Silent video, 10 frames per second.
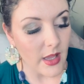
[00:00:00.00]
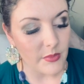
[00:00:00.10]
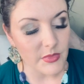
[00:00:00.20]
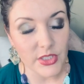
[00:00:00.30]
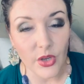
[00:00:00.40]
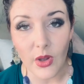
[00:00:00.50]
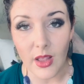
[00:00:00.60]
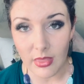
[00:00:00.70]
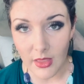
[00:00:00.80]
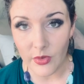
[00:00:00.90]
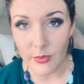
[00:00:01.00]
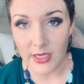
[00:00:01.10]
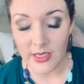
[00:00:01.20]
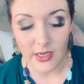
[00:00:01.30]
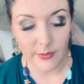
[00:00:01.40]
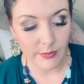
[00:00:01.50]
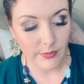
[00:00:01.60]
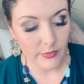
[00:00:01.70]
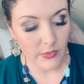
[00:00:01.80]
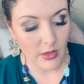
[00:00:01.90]
So I love our magnetic
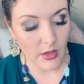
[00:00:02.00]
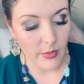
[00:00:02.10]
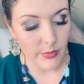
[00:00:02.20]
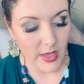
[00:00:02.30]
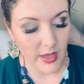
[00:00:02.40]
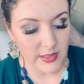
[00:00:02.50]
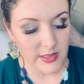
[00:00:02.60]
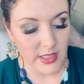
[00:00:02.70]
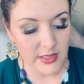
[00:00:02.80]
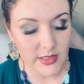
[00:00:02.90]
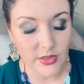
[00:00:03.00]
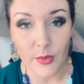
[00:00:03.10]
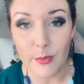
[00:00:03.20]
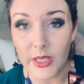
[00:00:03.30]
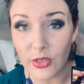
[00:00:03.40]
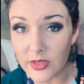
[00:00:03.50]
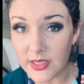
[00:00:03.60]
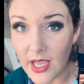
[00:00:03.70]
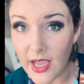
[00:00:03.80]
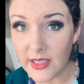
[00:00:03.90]
compacts. This is our middle
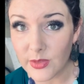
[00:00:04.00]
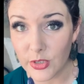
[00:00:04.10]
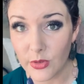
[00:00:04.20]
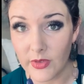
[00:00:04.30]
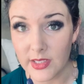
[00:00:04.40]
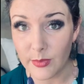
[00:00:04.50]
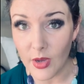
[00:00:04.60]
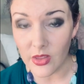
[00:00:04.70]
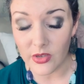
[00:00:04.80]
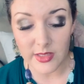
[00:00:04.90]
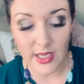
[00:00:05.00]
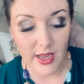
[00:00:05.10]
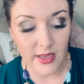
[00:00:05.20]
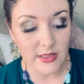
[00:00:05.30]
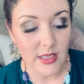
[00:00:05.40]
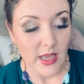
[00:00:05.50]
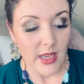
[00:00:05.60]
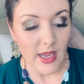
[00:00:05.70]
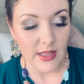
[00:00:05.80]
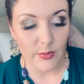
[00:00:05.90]
size. We do have a smaller size,
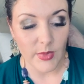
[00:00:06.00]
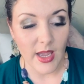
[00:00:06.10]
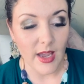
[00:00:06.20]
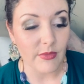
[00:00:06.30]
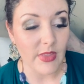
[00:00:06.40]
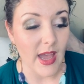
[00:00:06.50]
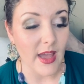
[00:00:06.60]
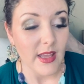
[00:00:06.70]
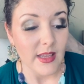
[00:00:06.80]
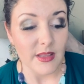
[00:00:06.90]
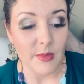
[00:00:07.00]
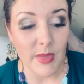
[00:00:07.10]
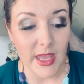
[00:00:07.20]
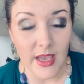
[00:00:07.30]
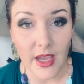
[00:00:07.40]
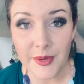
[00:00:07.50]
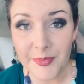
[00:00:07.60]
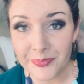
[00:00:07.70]
and then we have the Mega